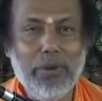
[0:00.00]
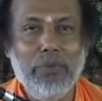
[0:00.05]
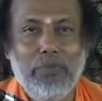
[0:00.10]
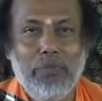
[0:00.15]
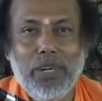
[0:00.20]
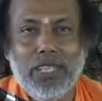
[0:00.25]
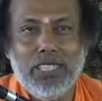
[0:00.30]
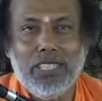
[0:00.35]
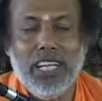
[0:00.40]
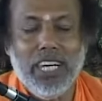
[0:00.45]

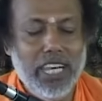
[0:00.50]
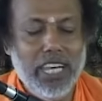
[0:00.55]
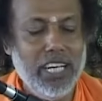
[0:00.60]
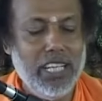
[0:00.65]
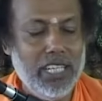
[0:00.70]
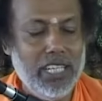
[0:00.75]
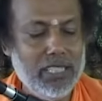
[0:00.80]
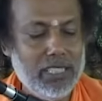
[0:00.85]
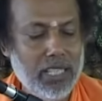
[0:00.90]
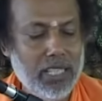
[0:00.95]
person reads
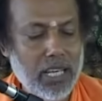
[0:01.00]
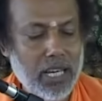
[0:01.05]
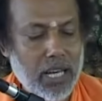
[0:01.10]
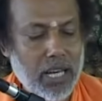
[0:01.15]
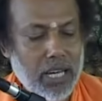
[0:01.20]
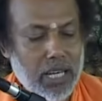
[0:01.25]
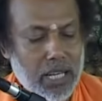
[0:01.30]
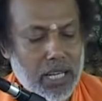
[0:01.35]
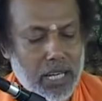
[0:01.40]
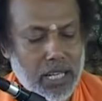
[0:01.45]
this,
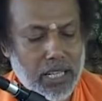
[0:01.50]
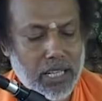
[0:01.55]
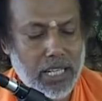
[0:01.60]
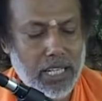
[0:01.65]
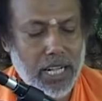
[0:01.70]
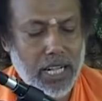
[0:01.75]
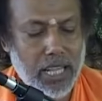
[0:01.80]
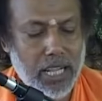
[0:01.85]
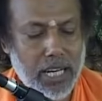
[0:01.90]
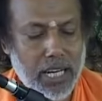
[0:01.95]
kill the
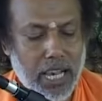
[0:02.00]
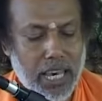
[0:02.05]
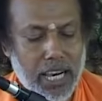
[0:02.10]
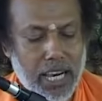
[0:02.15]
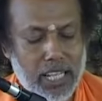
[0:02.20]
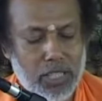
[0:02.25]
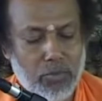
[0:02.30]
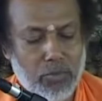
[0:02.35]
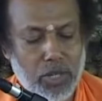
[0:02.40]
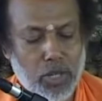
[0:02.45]
deadly
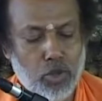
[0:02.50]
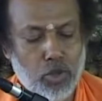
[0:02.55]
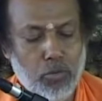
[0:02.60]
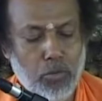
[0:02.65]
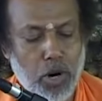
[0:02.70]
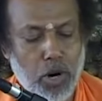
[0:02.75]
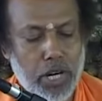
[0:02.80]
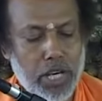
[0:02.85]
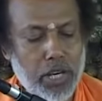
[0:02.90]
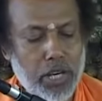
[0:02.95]
attachment to
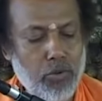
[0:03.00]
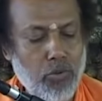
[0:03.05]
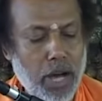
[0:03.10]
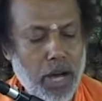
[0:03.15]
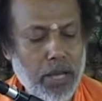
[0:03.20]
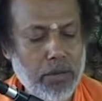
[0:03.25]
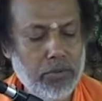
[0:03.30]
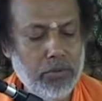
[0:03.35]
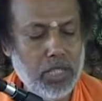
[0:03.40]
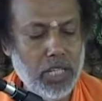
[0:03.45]
body,
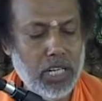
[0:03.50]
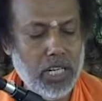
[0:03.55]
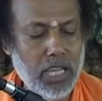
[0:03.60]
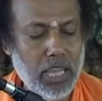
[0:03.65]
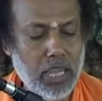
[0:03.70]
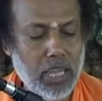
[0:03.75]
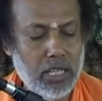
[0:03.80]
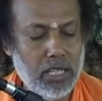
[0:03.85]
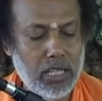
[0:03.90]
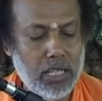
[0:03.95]
wife, children
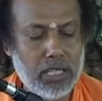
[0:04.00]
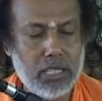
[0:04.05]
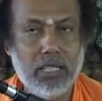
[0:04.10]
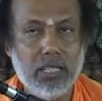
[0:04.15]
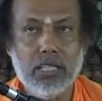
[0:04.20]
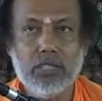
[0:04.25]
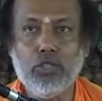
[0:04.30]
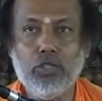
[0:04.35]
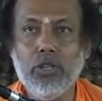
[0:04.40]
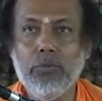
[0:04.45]
and others.
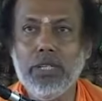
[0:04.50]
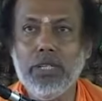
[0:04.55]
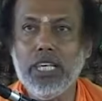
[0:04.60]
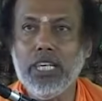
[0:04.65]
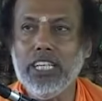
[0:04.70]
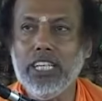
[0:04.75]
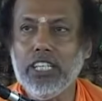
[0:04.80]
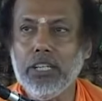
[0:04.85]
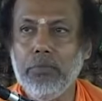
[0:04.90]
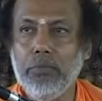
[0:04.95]
So
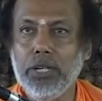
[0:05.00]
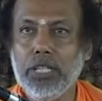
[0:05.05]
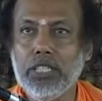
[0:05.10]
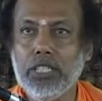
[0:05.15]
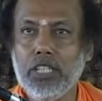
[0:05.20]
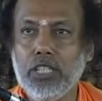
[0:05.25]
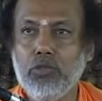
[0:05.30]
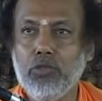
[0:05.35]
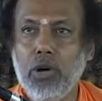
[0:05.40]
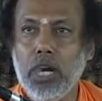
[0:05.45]
immediate
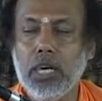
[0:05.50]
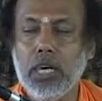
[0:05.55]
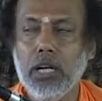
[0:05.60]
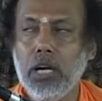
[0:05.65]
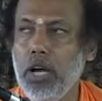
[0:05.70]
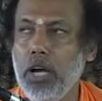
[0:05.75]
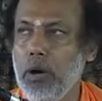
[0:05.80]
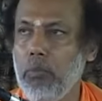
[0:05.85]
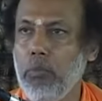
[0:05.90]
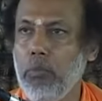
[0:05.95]
interpretation is what?
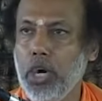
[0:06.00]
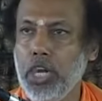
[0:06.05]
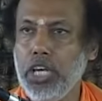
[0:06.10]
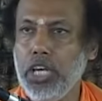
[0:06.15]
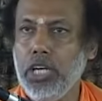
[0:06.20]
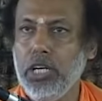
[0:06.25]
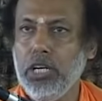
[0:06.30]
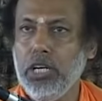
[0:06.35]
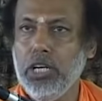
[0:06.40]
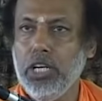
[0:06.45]

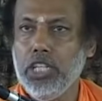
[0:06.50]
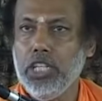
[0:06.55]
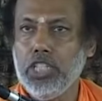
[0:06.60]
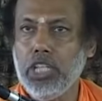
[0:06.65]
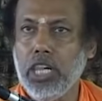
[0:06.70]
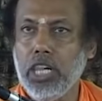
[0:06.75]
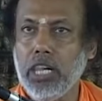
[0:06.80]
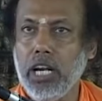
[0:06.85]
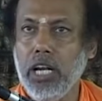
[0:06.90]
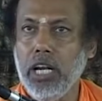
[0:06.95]
Body,
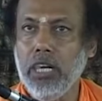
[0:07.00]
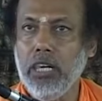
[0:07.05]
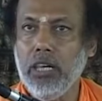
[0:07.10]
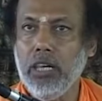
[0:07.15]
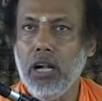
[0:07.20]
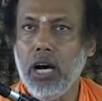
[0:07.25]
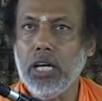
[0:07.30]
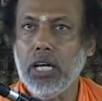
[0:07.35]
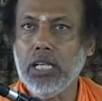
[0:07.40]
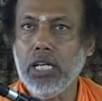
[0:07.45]
children,
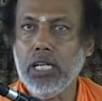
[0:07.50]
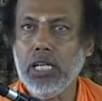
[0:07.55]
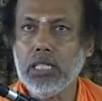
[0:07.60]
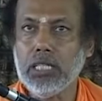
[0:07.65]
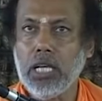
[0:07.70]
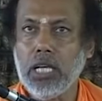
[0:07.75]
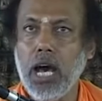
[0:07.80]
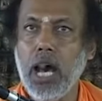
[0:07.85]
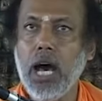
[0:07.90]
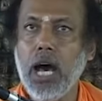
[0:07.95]

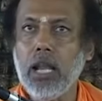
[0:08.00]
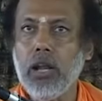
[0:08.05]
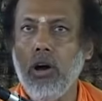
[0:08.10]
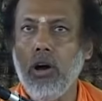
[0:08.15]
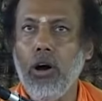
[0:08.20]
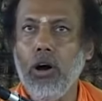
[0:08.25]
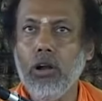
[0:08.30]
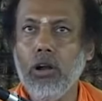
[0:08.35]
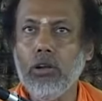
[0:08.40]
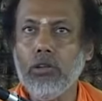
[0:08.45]
others are
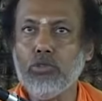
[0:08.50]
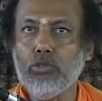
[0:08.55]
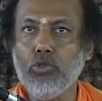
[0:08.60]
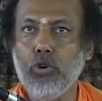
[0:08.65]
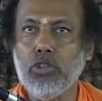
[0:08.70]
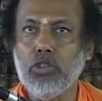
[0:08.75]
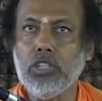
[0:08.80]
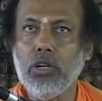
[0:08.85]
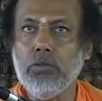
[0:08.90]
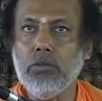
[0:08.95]
all
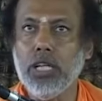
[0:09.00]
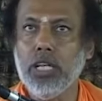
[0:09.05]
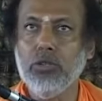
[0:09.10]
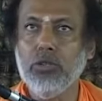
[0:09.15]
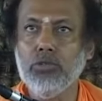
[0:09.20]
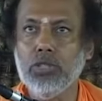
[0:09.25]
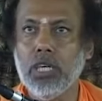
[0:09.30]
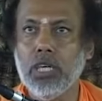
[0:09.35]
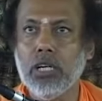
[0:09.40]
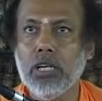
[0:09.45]
source of
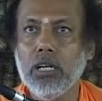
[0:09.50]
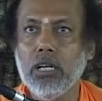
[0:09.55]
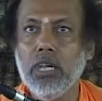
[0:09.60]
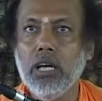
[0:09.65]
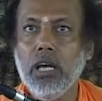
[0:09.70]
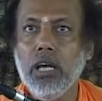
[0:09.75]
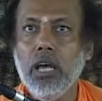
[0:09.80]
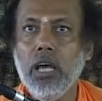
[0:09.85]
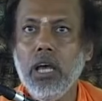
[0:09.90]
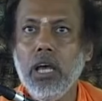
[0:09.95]
delusion.
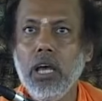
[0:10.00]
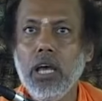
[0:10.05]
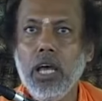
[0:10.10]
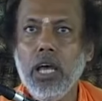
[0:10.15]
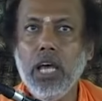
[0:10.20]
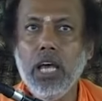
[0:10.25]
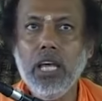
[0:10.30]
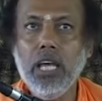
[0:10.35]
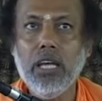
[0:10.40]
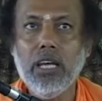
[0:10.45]

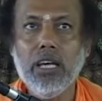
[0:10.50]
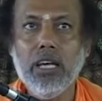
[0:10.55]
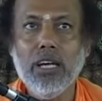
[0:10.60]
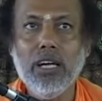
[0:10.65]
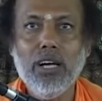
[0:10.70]
Hey,